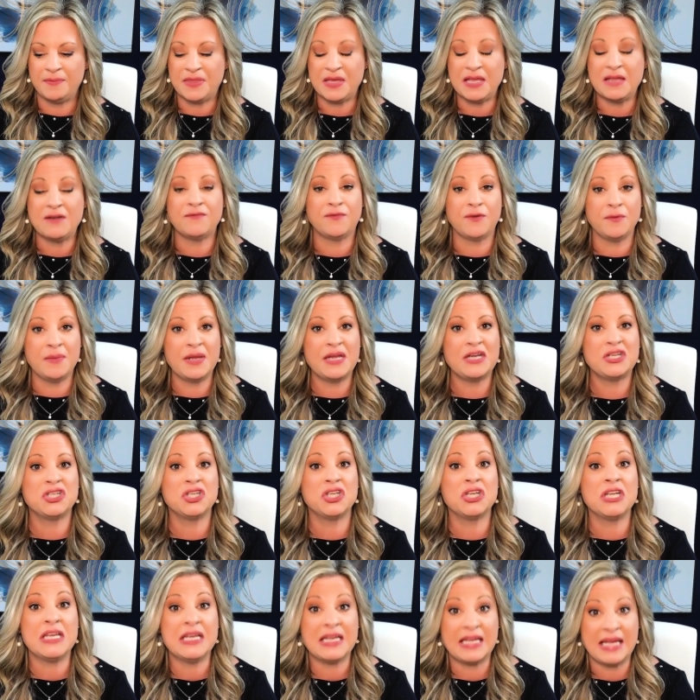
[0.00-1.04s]
the
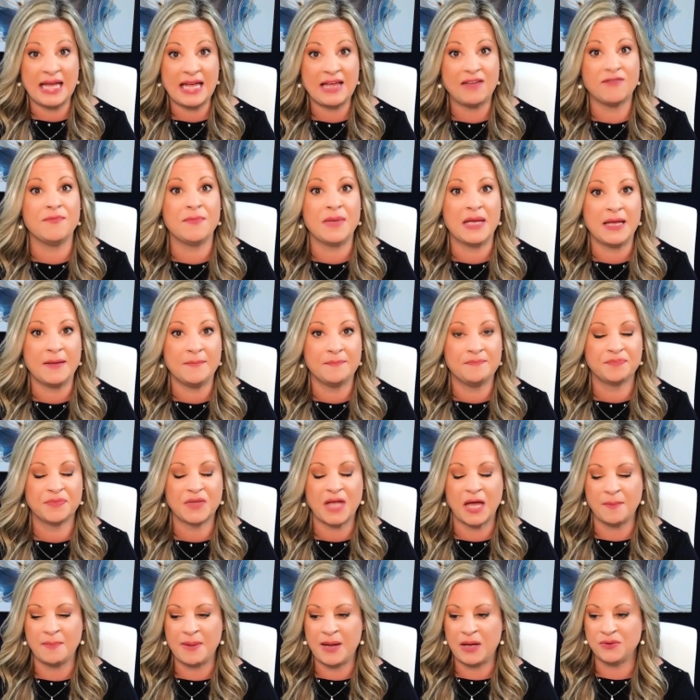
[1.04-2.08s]
information he gave me
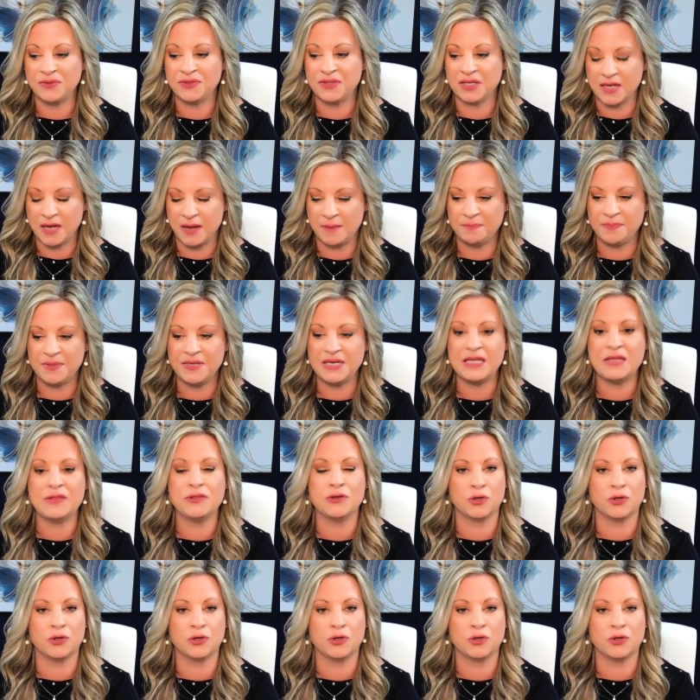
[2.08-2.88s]
about the company,